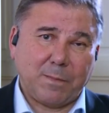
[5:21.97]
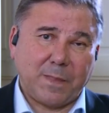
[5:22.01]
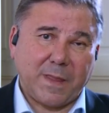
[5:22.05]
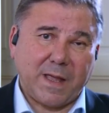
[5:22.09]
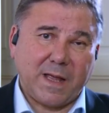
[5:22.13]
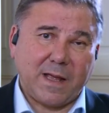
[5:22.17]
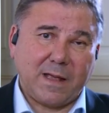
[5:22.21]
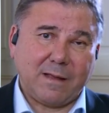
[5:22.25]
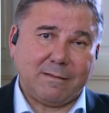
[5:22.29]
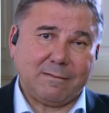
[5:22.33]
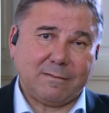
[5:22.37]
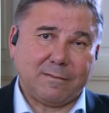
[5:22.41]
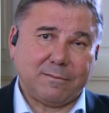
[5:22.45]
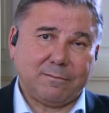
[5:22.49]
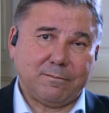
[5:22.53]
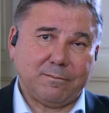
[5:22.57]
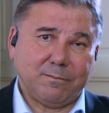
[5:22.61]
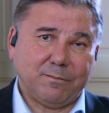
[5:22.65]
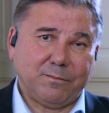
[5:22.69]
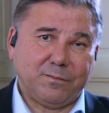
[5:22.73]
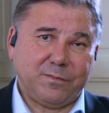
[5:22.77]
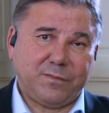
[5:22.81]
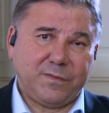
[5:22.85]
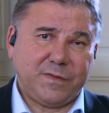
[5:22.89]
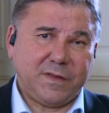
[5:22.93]
And
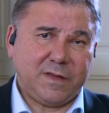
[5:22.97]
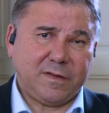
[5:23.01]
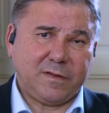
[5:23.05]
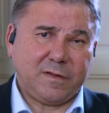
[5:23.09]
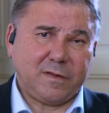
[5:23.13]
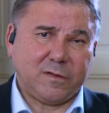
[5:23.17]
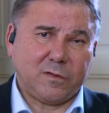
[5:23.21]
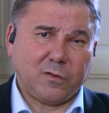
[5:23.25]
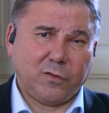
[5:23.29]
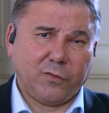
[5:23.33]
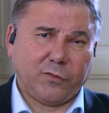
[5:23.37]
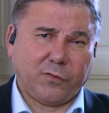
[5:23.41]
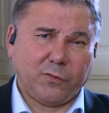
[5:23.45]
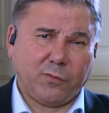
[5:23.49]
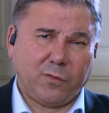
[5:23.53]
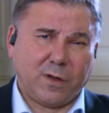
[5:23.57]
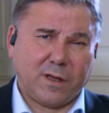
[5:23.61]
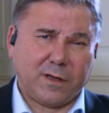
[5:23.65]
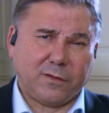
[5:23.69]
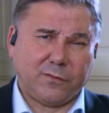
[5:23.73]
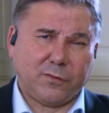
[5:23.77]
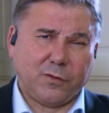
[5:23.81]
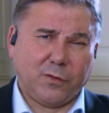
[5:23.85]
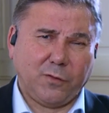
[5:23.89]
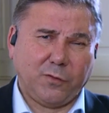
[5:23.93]
this is also one
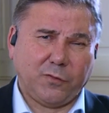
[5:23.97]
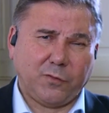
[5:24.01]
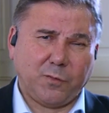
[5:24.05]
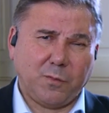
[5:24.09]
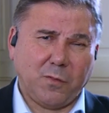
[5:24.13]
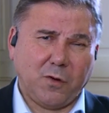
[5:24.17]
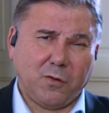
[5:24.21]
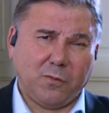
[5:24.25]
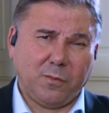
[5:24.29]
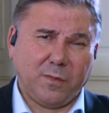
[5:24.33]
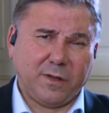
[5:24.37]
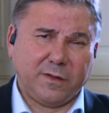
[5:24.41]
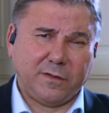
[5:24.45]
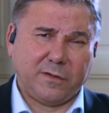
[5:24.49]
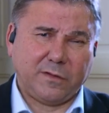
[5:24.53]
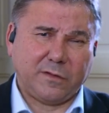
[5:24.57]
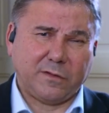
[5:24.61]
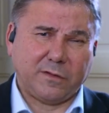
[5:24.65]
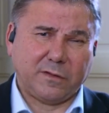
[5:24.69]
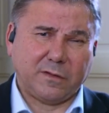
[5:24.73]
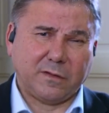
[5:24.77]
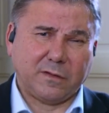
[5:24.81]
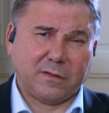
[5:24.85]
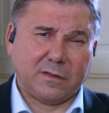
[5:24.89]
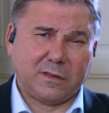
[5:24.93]
of those
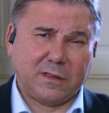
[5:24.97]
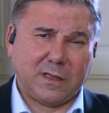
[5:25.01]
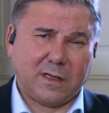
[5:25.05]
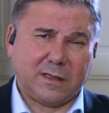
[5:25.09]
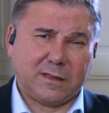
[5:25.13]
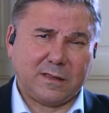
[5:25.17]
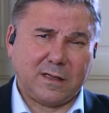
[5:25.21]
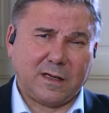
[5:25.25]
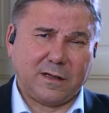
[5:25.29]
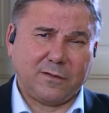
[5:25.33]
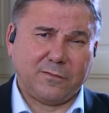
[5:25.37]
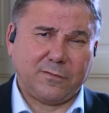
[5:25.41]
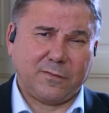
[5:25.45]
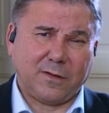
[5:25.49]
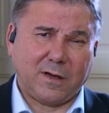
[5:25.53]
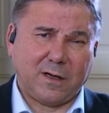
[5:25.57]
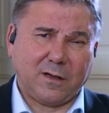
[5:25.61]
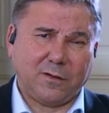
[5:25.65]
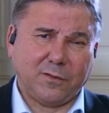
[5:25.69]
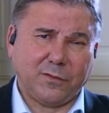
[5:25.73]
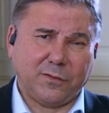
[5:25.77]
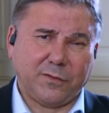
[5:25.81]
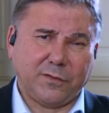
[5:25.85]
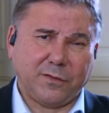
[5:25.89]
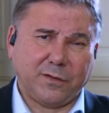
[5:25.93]
moments that I
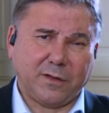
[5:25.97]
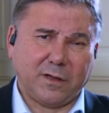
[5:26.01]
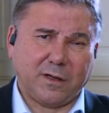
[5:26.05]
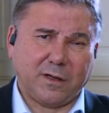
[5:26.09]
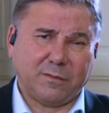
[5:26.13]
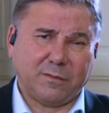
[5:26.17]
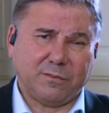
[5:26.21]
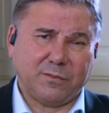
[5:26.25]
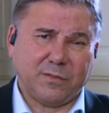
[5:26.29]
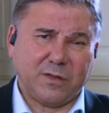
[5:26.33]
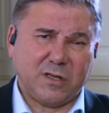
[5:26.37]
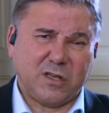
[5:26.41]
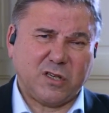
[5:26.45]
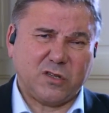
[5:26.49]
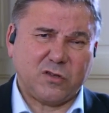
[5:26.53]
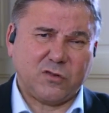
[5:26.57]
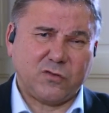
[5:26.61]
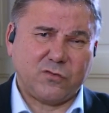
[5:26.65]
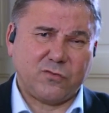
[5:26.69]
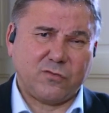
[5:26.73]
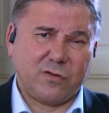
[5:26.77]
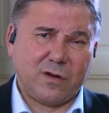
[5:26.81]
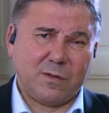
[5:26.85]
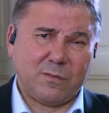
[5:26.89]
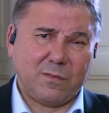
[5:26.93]
found
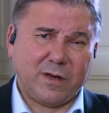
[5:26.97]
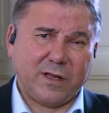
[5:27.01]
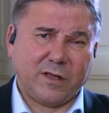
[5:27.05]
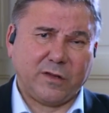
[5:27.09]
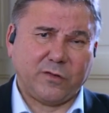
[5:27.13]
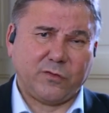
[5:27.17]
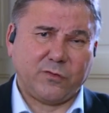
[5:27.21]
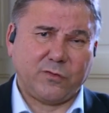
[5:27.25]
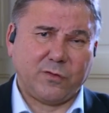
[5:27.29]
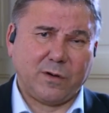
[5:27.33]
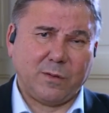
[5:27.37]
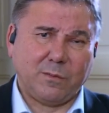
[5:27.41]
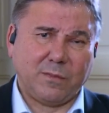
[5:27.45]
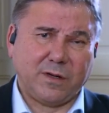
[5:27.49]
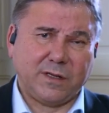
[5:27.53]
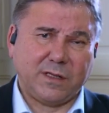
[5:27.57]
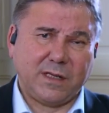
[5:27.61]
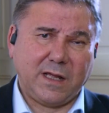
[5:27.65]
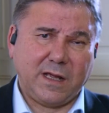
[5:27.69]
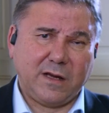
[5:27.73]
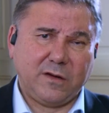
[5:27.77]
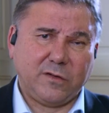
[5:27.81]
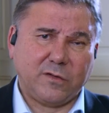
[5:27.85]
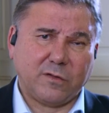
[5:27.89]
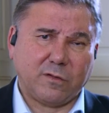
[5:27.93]
extremely, extremely
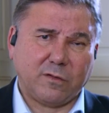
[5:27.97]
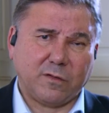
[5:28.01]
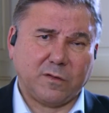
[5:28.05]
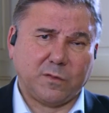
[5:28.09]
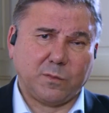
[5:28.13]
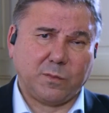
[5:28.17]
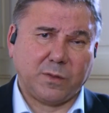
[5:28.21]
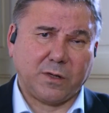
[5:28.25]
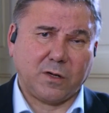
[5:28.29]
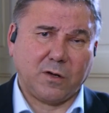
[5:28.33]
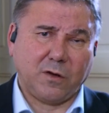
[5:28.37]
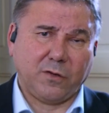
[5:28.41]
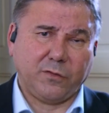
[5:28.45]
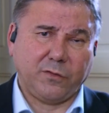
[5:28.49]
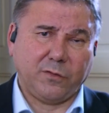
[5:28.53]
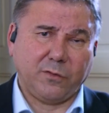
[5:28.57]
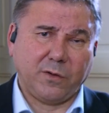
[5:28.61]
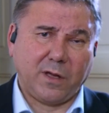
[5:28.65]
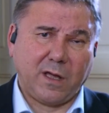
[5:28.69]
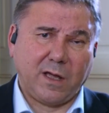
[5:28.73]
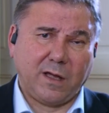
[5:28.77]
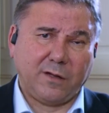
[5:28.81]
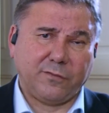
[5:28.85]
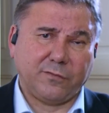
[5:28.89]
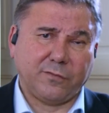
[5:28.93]
dangerous, because you
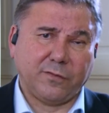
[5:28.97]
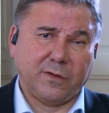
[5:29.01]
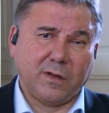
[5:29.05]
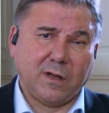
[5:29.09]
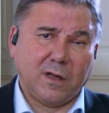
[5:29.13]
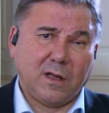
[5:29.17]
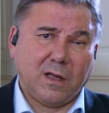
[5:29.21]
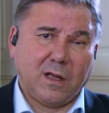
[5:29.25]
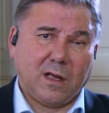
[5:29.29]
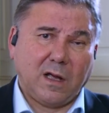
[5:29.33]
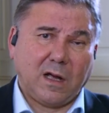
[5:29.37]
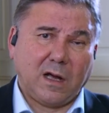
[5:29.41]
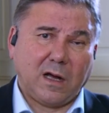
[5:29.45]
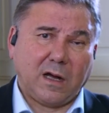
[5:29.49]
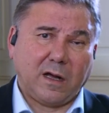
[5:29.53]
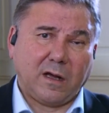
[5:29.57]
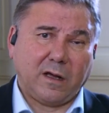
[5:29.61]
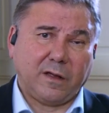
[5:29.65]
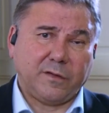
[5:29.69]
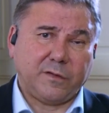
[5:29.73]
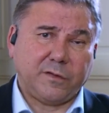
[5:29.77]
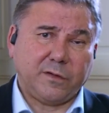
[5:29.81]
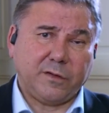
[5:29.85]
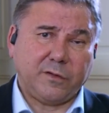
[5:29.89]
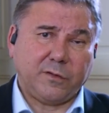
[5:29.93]
have
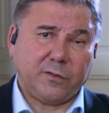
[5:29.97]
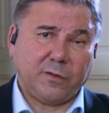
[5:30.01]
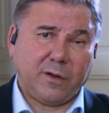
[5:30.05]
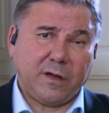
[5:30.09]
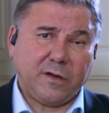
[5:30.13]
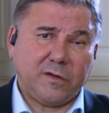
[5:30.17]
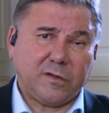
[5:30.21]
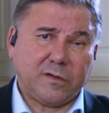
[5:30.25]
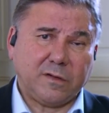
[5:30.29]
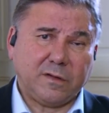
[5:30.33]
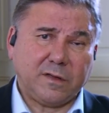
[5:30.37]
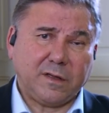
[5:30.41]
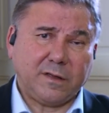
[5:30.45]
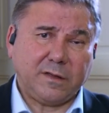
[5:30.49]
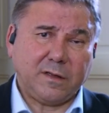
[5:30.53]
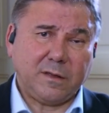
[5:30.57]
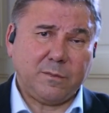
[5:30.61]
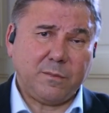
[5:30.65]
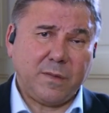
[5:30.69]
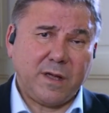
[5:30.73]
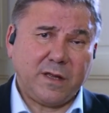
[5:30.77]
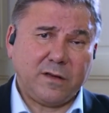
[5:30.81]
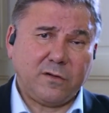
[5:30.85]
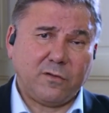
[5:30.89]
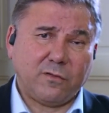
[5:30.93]
a situation that in
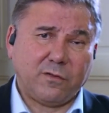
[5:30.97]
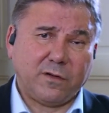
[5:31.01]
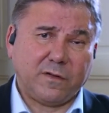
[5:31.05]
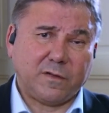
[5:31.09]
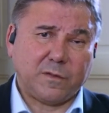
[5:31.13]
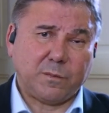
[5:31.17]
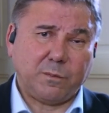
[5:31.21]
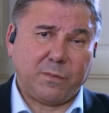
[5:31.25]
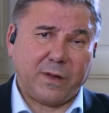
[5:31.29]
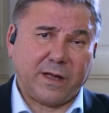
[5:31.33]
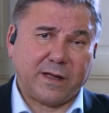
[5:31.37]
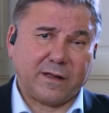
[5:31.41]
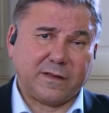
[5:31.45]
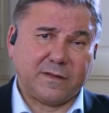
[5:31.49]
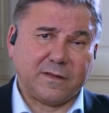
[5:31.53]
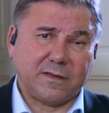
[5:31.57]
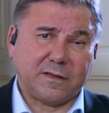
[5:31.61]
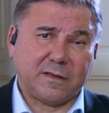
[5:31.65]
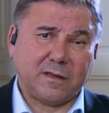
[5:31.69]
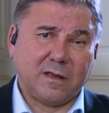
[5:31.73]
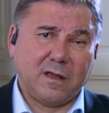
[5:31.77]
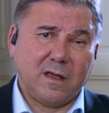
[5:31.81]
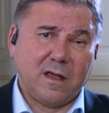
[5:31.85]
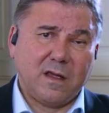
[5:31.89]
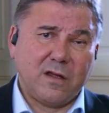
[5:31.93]
many
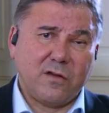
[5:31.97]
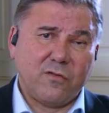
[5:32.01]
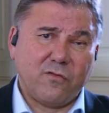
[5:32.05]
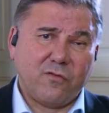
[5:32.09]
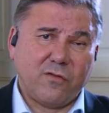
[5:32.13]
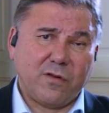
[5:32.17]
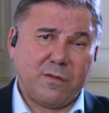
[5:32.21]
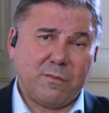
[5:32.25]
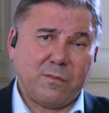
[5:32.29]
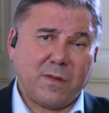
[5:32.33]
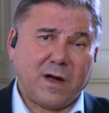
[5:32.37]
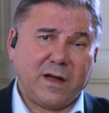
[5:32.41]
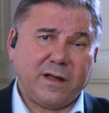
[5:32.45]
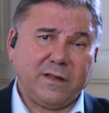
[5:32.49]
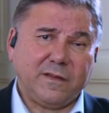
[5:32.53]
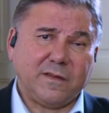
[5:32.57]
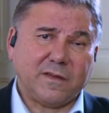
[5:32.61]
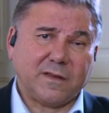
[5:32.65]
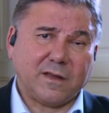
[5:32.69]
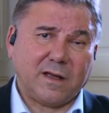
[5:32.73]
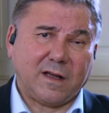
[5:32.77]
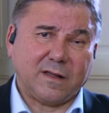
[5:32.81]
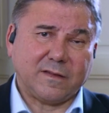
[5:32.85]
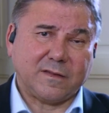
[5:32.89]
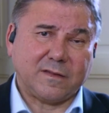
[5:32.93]
respects
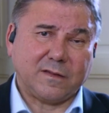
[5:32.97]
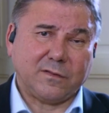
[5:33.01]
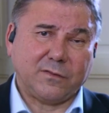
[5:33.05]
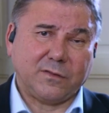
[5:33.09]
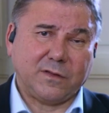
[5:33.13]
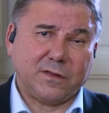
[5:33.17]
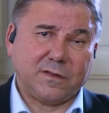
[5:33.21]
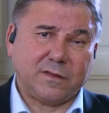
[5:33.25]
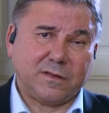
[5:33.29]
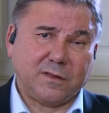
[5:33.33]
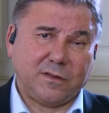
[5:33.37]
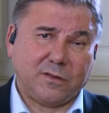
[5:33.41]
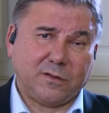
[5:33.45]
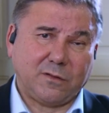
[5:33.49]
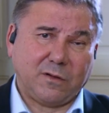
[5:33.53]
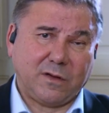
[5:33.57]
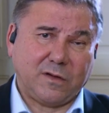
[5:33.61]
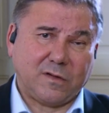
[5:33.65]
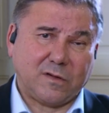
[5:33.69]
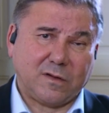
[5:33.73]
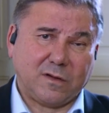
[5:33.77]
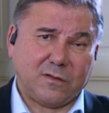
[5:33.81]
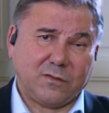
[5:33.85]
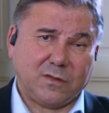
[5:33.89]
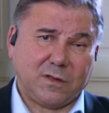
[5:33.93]
reminds us of the
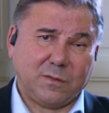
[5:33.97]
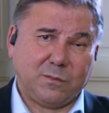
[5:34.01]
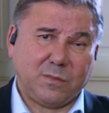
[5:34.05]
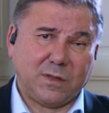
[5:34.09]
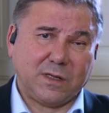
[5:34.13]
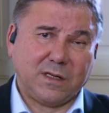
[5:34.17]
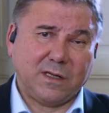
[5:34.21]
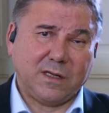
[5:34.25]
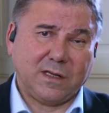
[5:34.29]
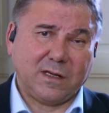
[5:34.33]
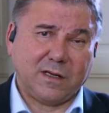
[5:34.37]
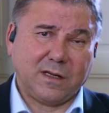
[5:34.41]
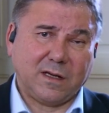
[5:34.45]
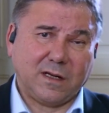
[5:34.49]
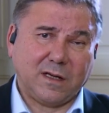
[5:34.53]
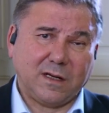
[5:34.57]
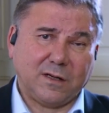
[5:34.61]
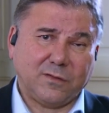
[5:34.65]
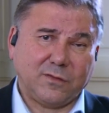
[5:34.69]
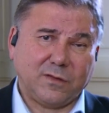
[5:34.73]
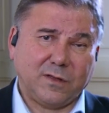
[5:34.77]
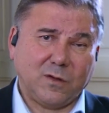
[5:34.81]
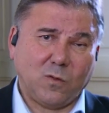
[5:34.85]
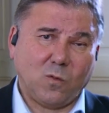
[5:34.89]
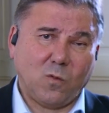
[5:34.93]
situation of the beginning
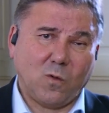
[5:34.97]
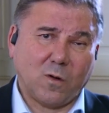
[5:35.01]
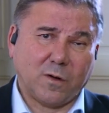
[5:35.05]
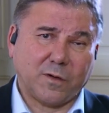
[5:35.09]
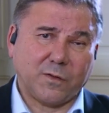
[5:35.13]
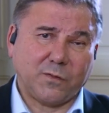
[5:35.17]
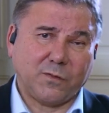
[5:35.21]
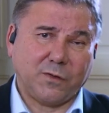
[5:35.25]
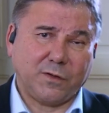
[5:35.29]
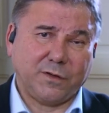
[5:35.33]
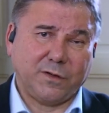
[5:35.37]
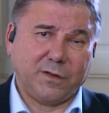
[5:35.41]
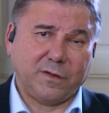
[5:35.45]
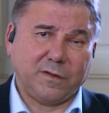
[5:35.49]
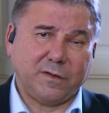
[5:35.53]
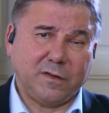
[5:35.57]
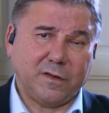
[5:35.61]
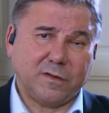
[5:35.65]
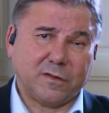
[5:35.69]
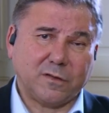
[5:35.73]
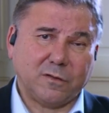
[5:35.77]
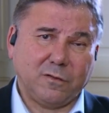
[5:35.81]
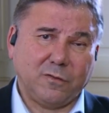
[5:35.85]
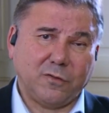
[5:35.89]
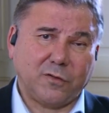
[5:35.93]
of the wars for the
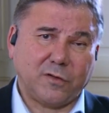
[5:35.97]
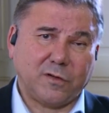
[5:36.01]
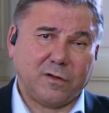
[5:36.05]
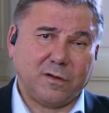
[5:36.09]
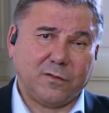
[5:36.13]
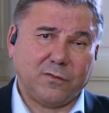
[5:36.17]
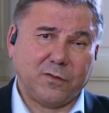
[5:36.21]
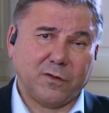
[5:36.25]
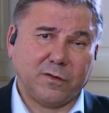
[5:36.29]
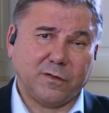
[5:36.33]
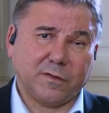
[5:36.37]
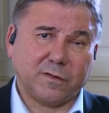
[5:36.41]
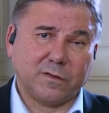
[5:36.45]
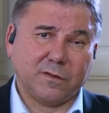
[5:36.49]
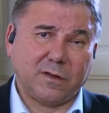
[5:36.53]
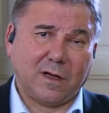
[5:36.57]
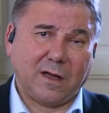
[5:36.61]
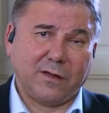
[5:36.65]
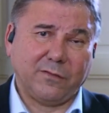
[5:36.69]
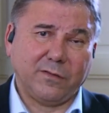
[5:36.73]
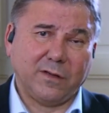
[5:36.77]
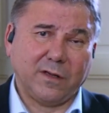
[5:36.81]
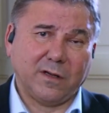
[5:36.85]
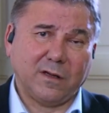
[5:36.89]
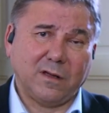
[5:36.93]
dissolution of
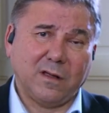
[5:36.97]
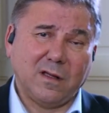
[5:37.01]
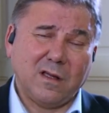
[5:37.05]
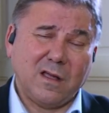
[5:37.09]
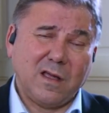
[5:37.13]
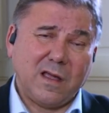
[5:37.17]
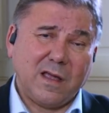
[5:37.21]
Yugoslavia.